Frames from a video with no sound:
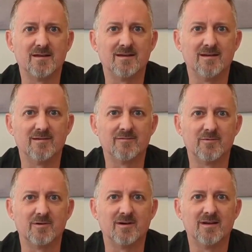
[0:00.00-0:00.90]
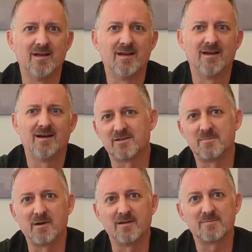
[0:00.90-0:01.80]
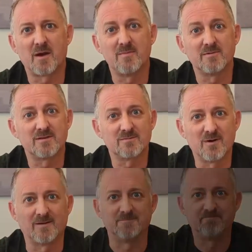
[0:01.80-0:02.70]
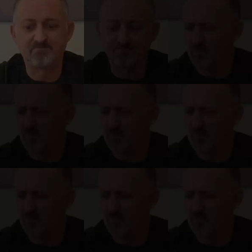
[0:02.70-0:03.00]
in here for experienced pipers as well.